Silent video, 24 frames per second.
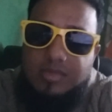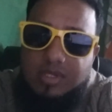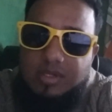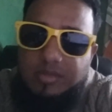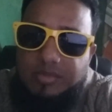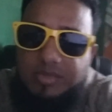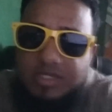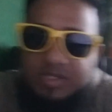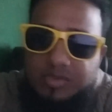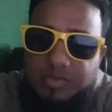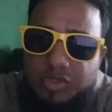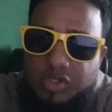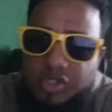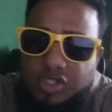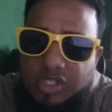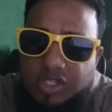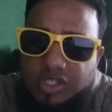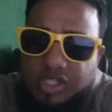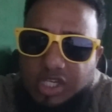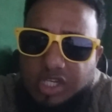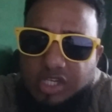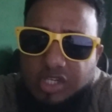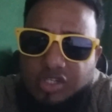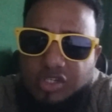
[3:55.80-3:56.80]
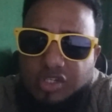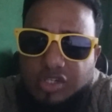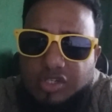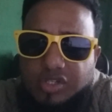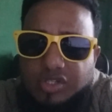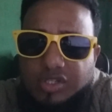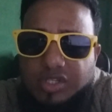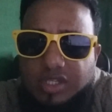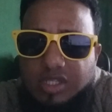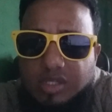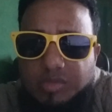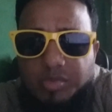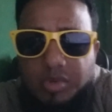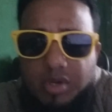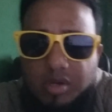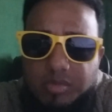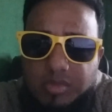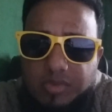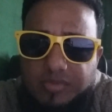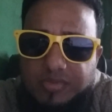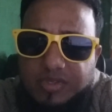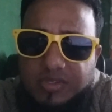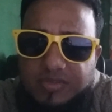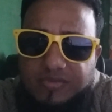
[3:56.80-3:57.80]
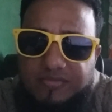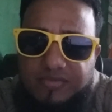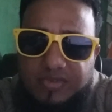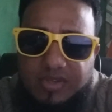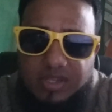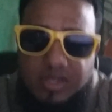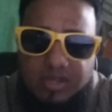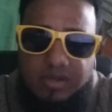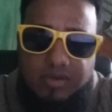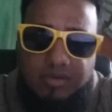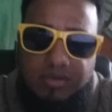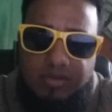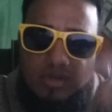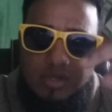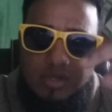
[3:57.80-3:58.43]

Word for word: Leave me some suggestions in the bottom of this video,